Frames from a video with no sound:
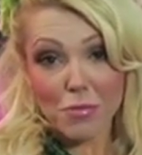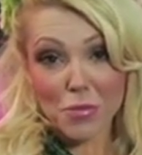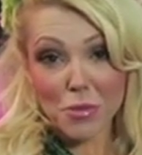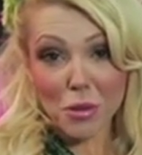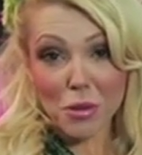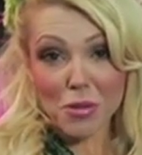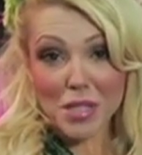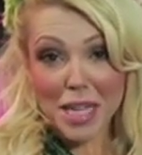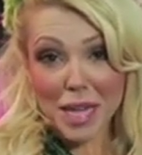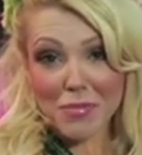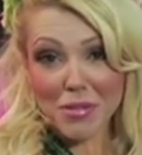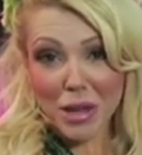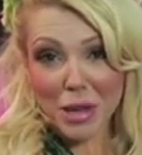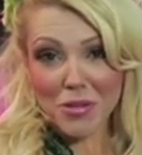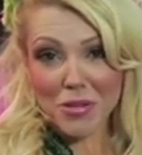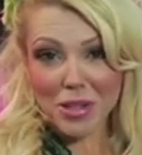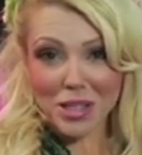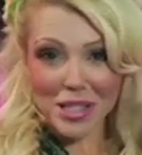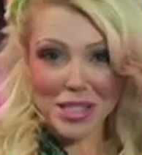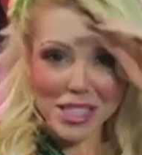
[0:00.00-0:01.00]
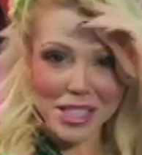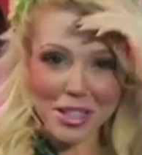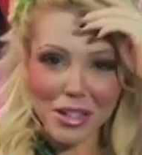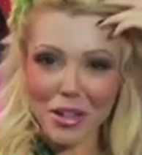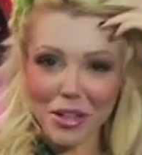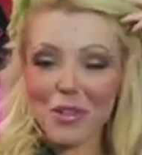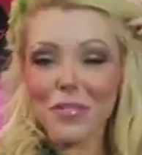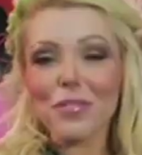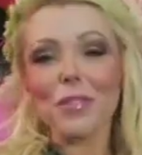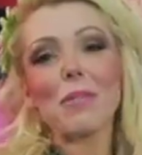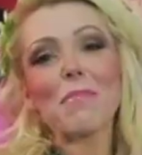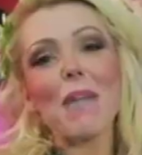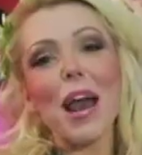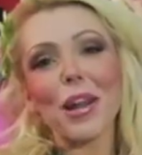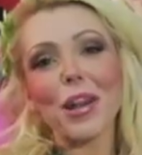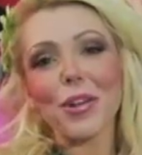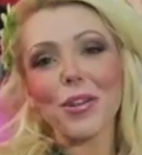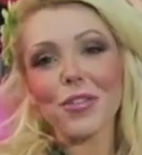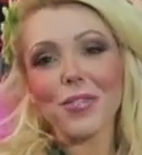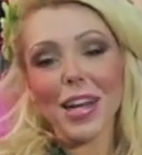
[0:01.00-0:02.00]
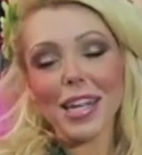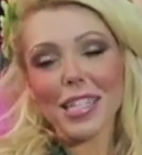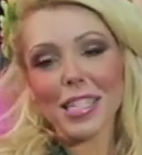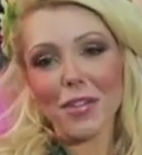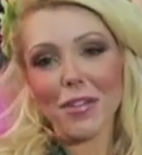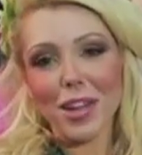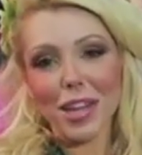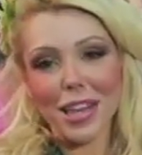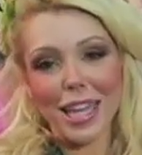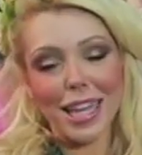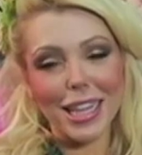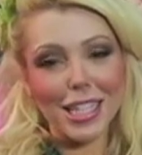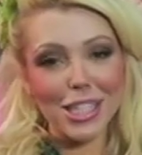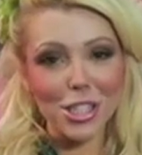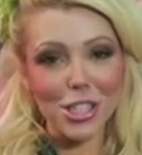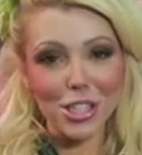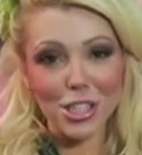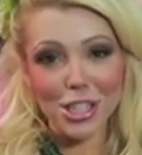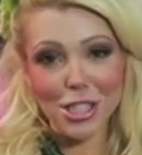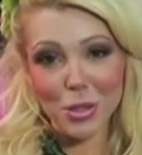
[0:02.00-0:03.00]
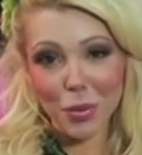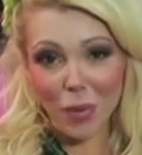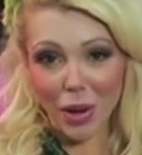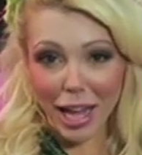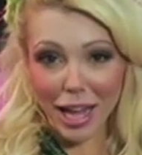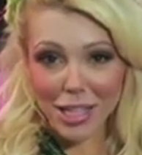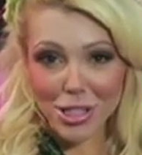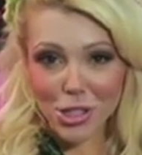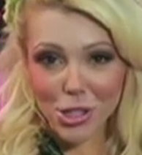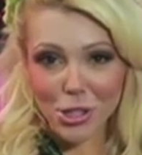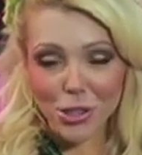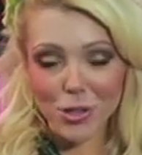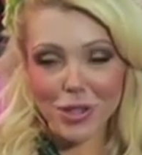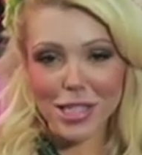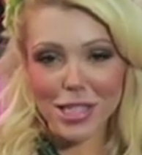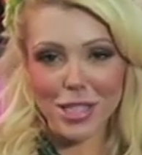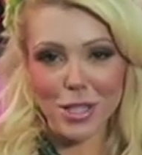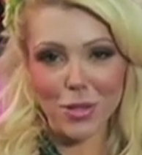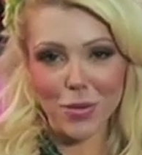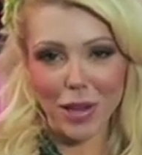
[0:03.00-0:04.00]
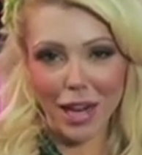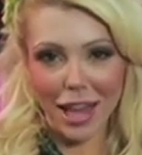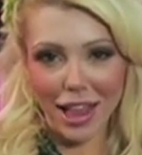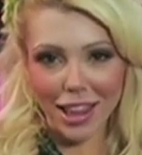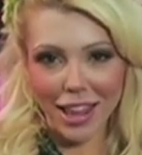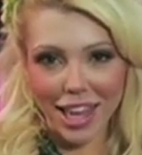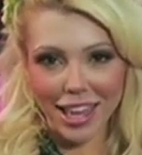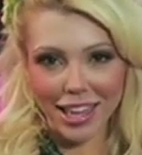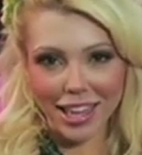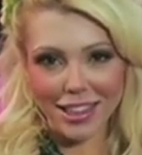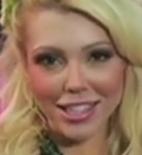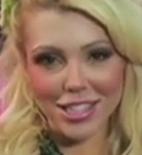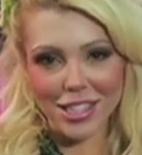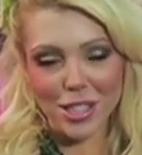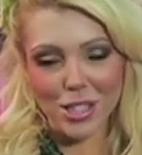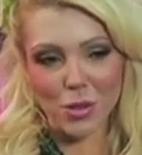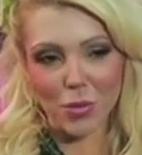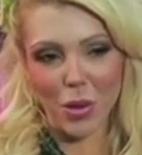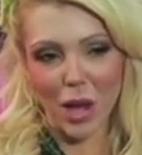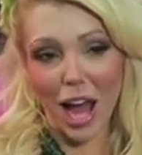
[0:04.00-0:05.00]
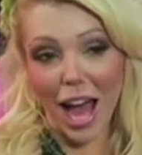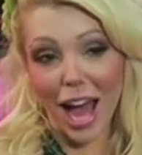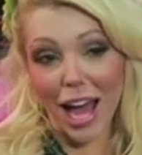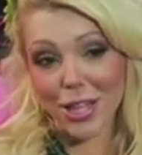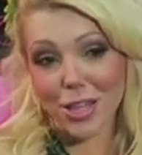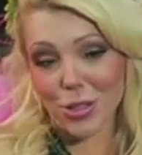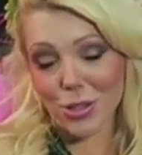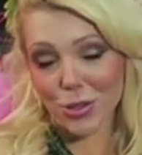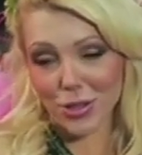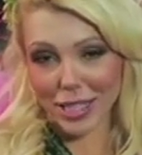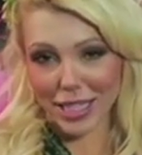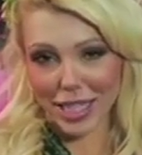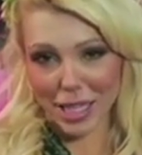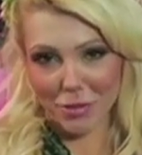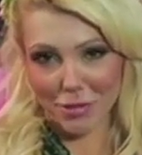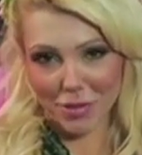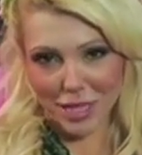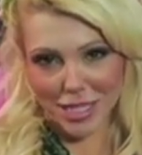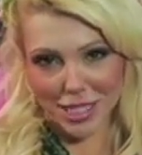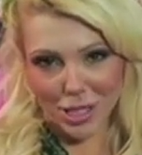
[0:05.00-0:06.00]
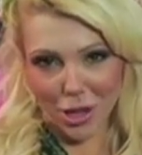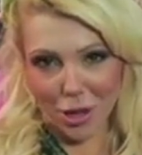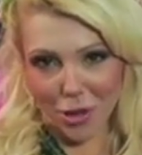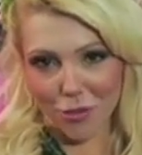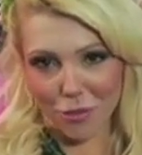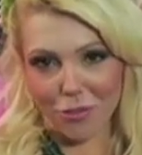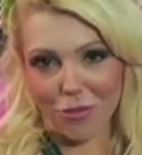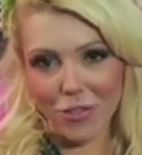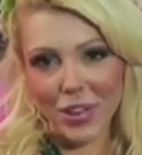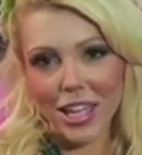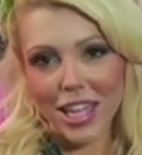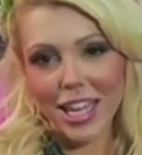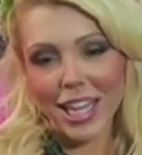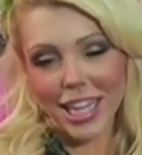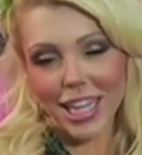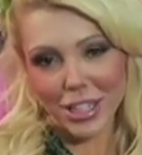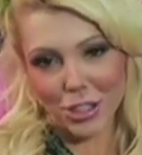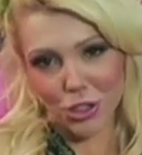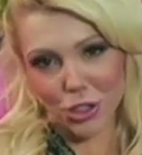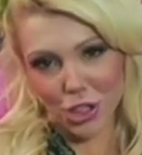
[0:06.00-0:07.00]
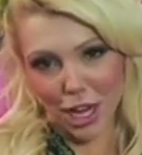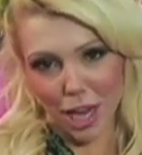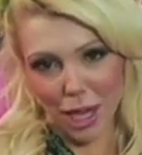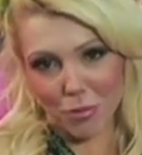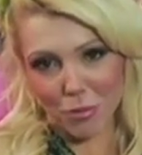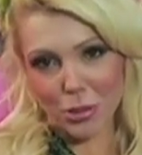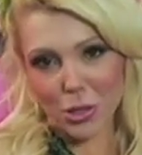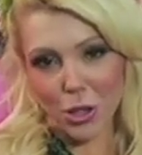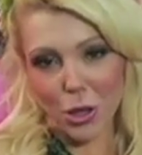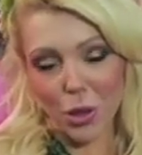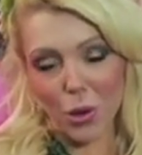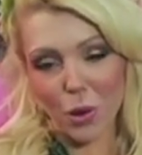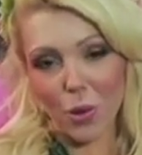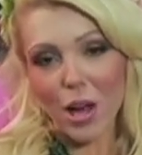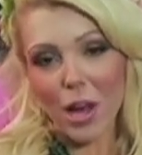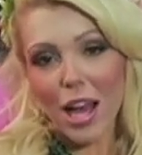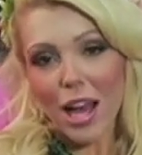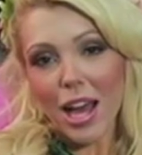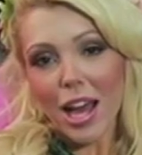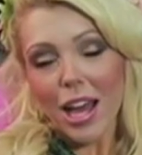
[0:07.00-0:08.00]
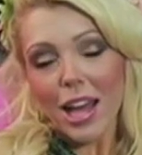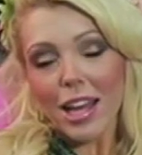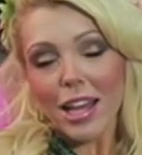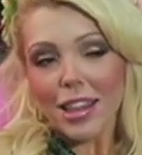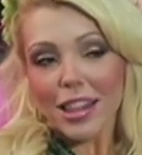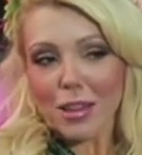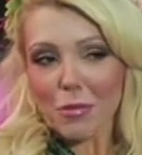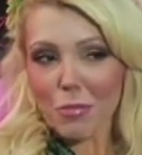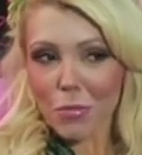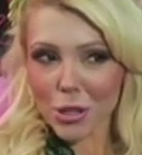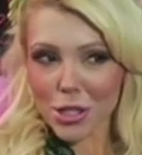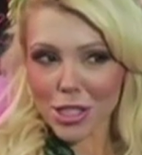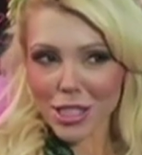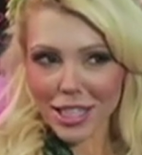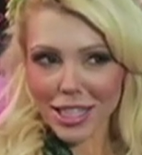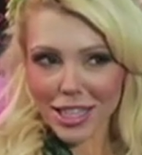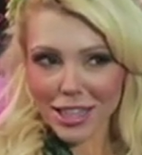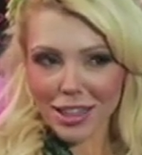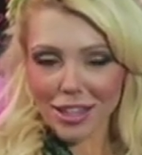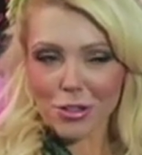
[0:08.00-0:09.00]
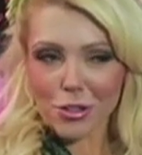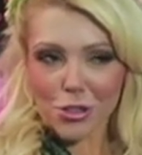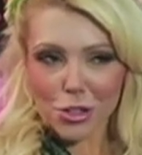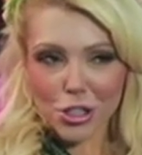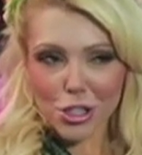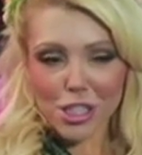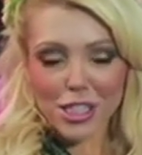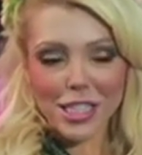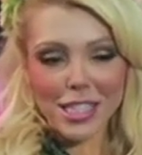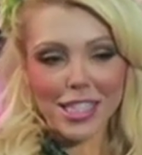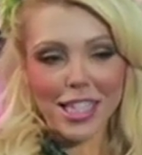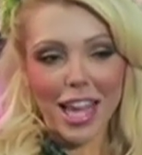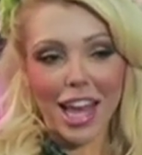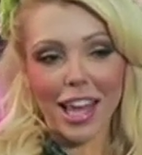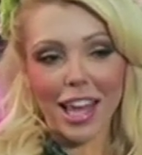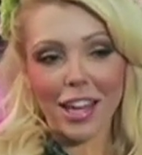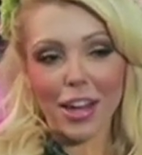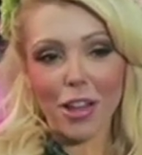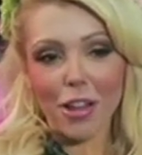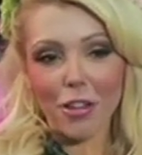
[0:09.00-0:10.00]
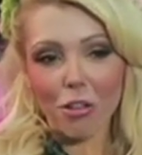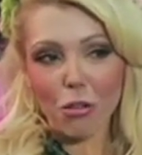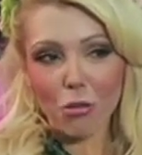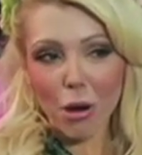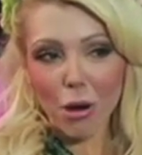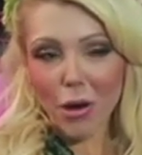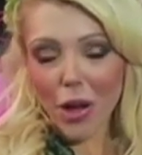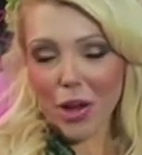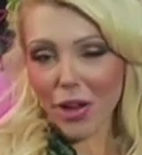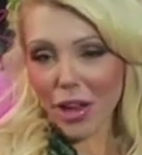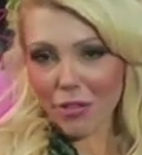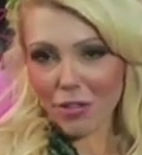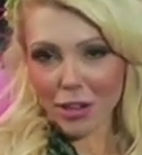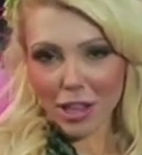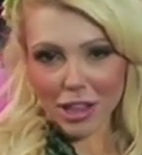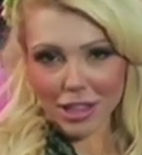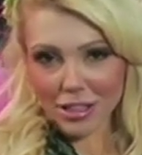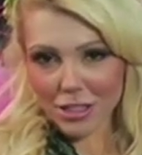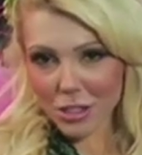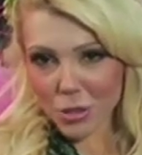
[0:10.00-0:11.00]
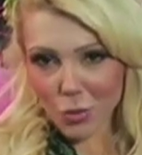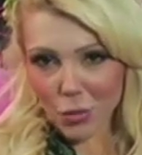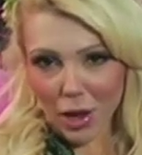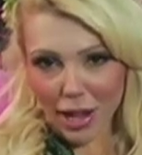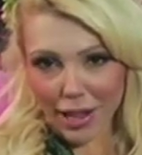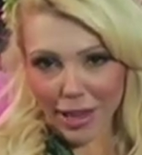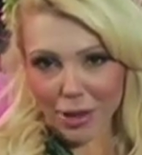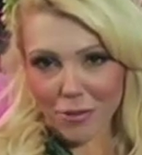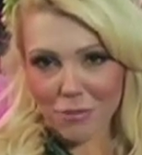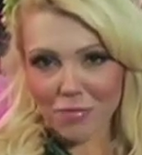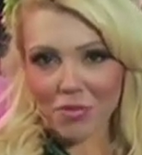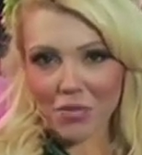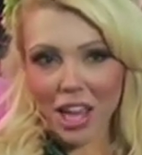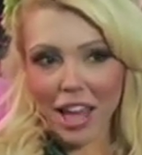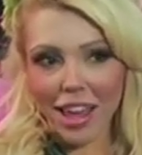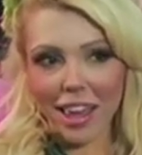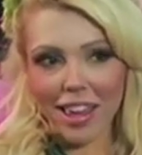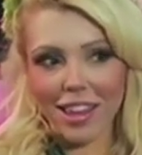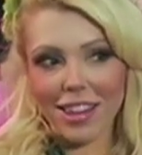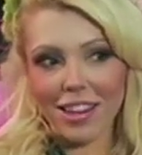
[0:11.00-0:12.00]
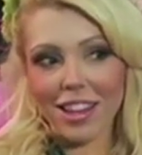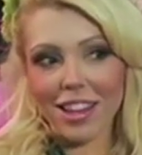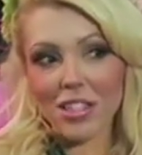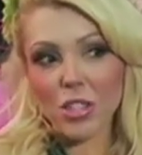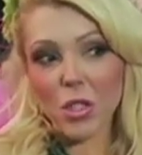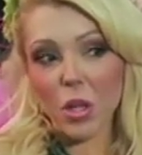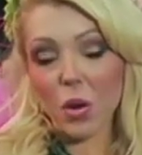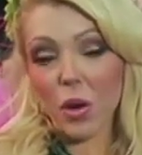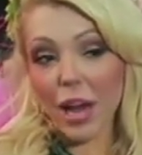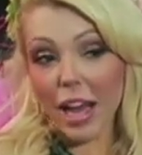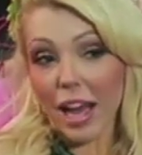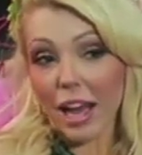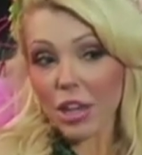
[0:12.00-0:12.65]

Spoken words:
don't take my words, you know, for a matter of fact everything. This is just what I do, this is what I like, and this is what I do to keep myself in shape. So the person, the nutritionist, said, throw out everything that's white. And so I